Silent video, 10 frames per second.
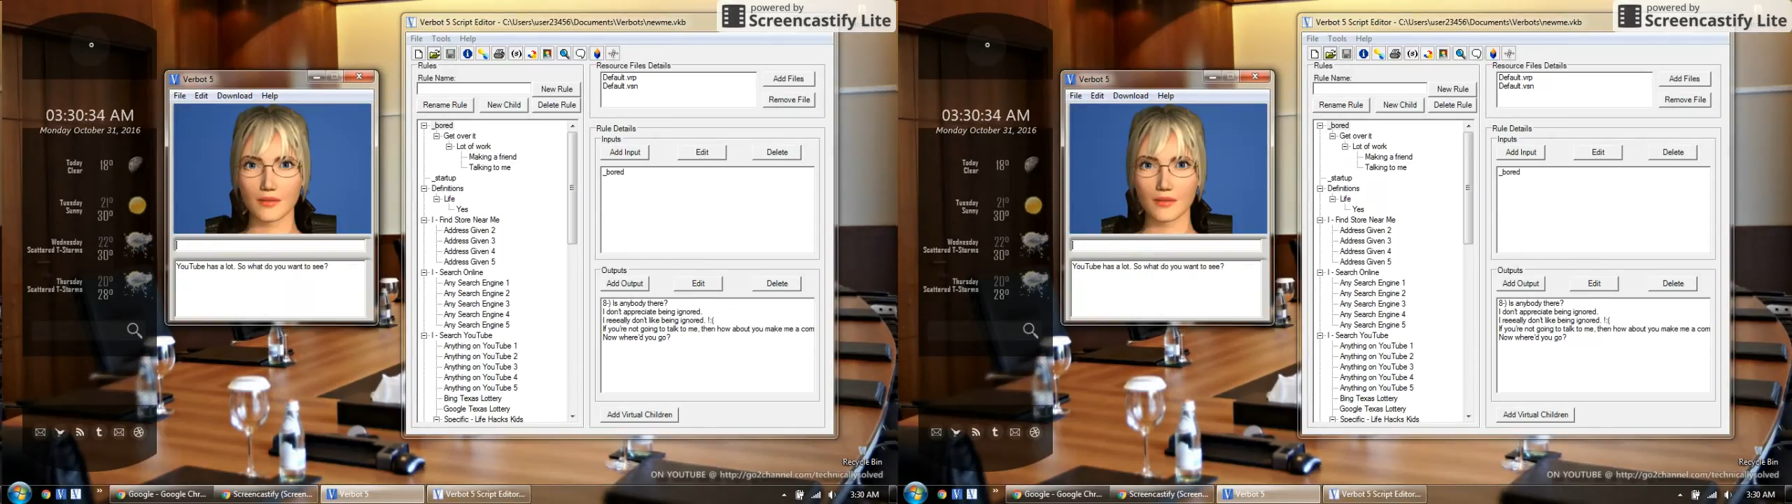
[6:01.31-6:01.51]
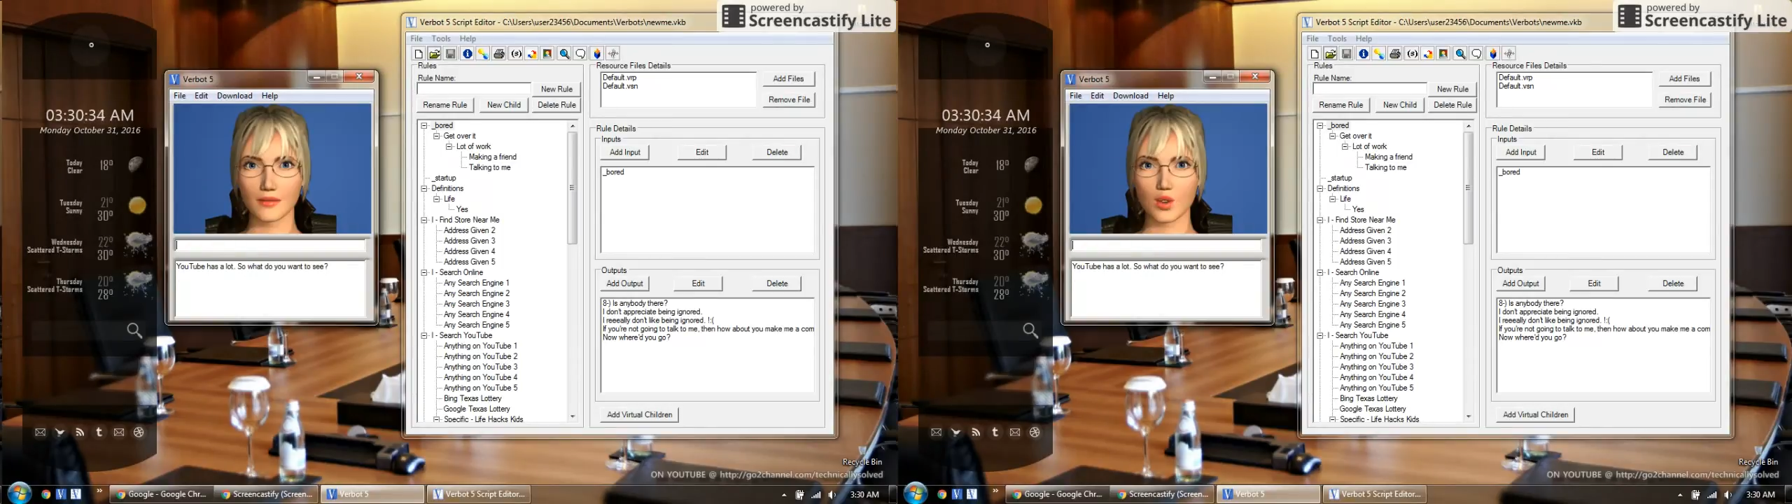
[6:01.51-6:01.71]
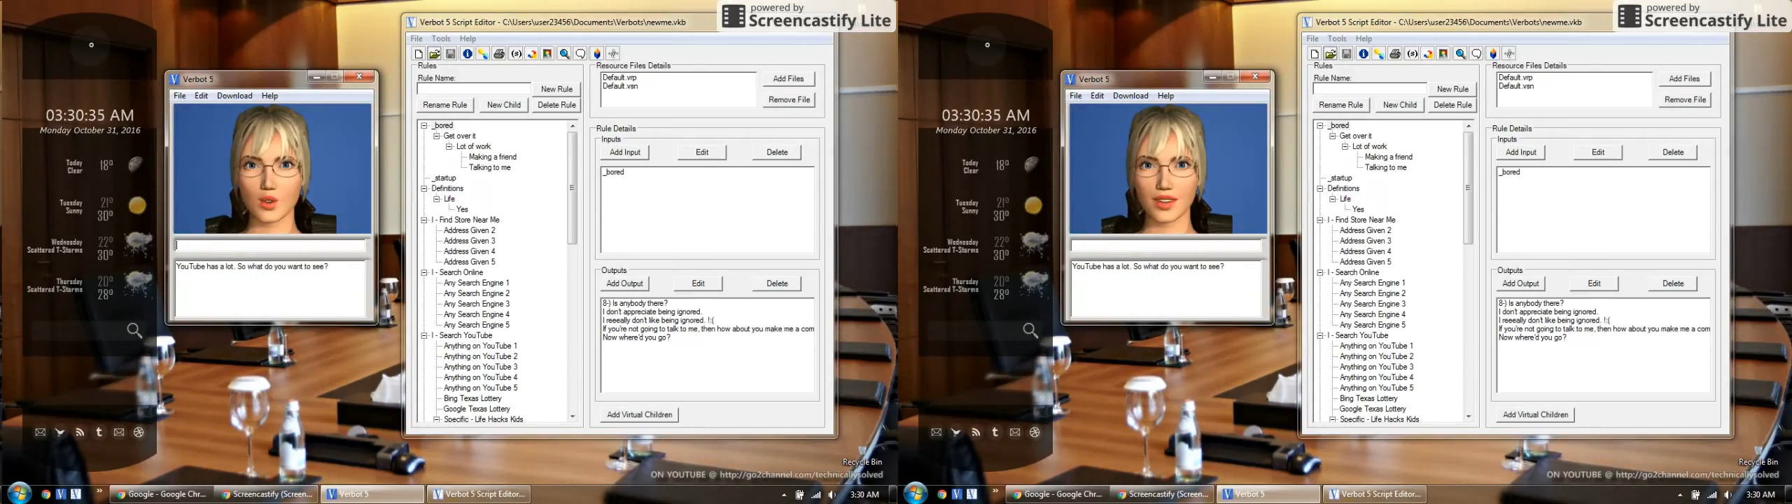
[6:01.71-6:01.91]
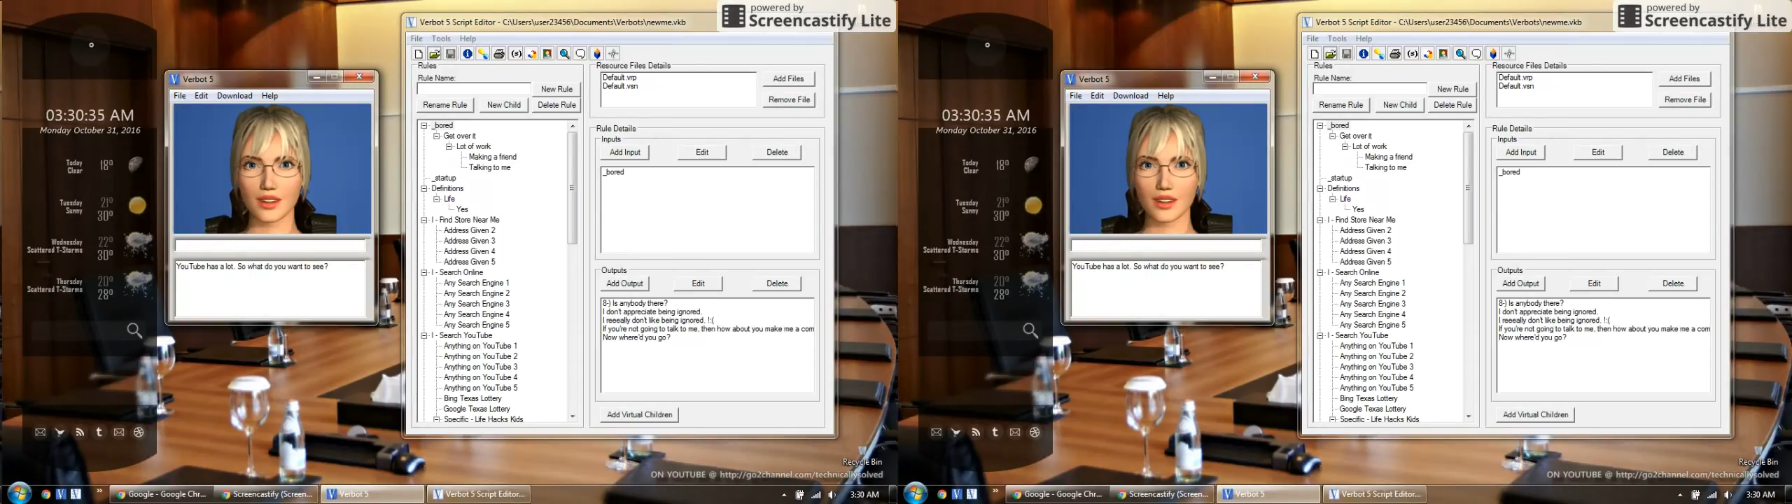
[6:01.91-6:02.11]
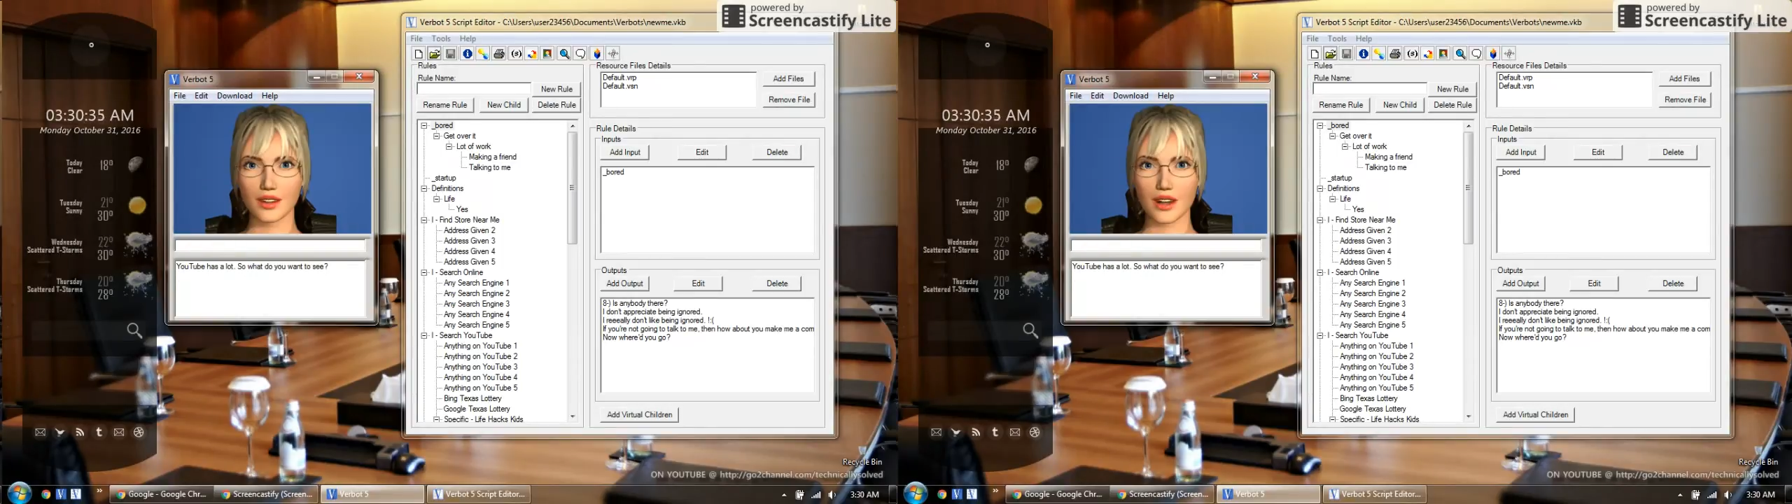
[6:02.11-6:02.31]

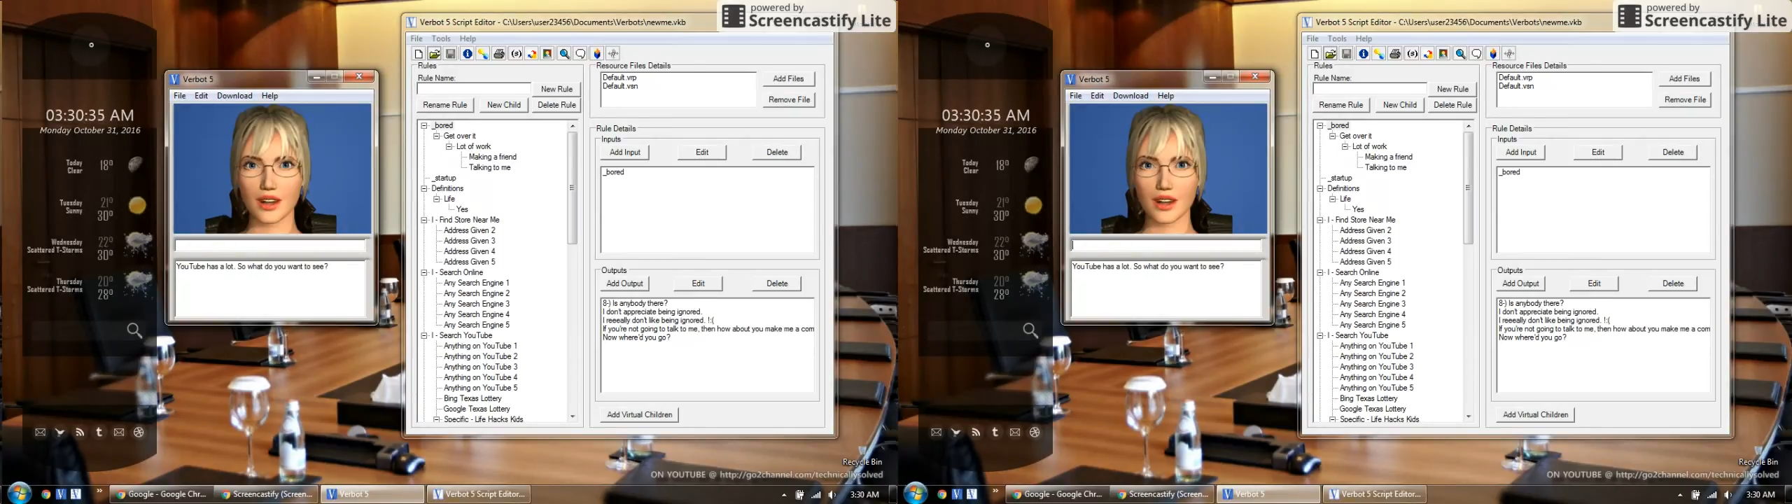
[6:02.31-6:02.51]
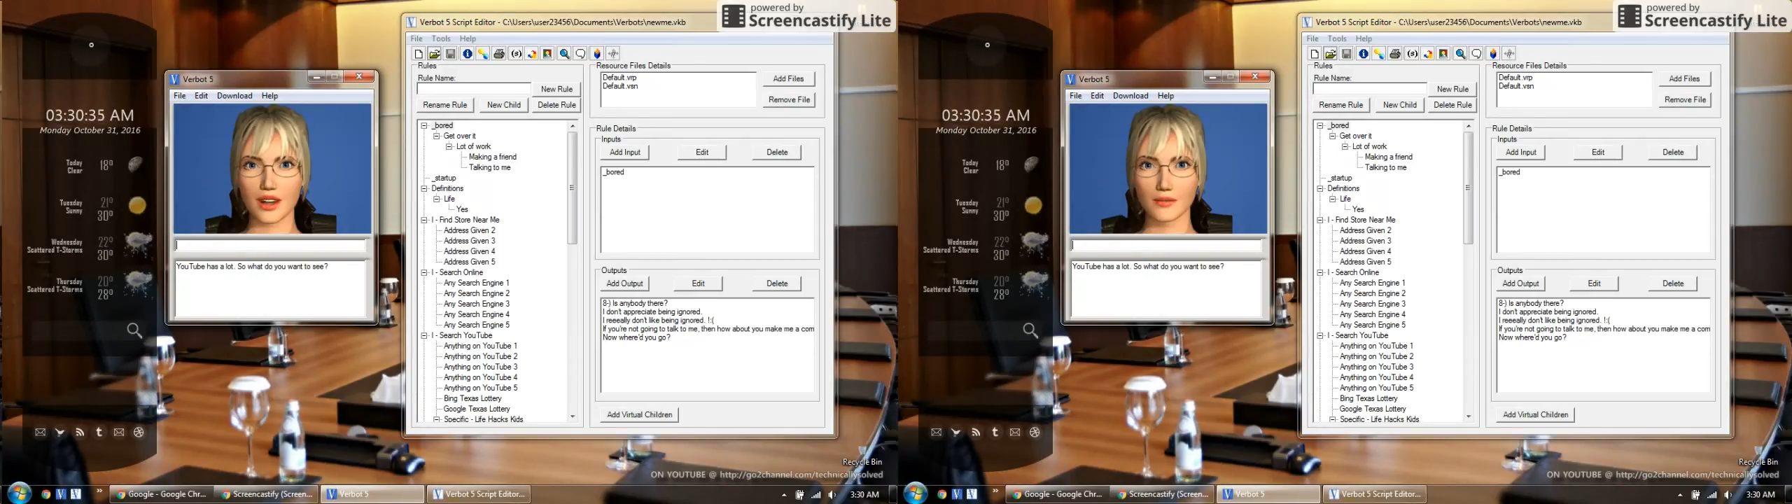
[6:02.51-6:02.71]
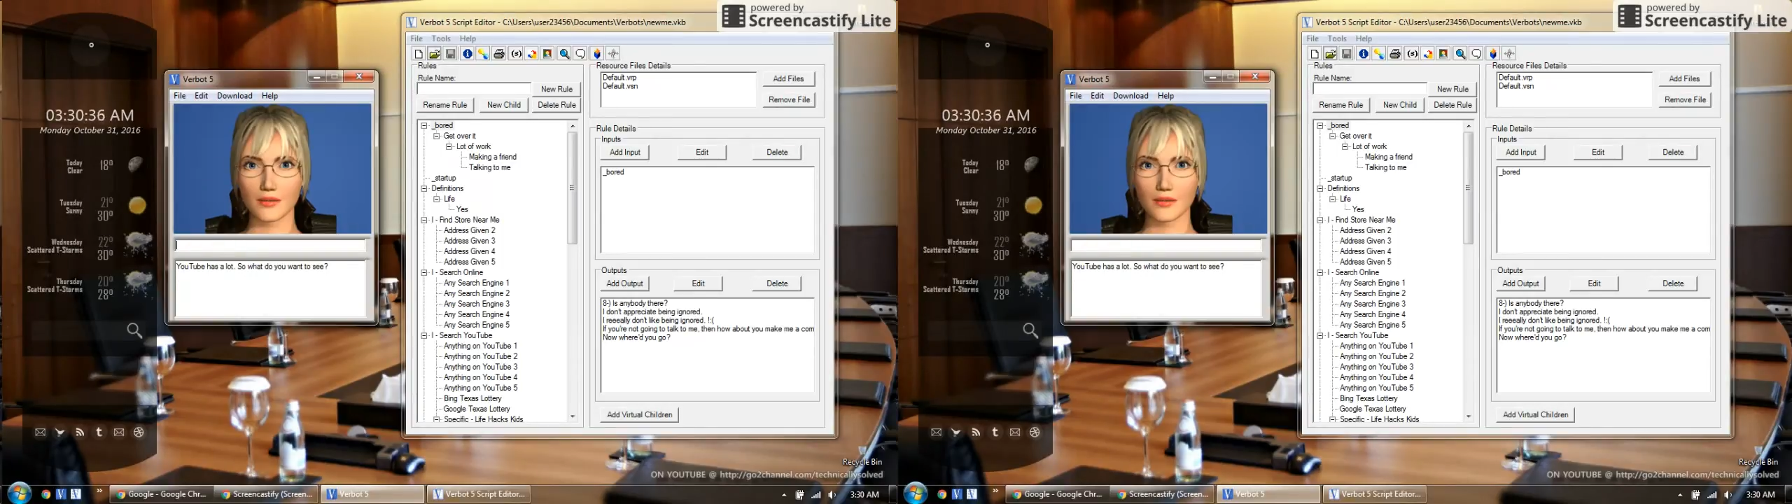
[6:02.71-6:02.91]
YouTube has a lot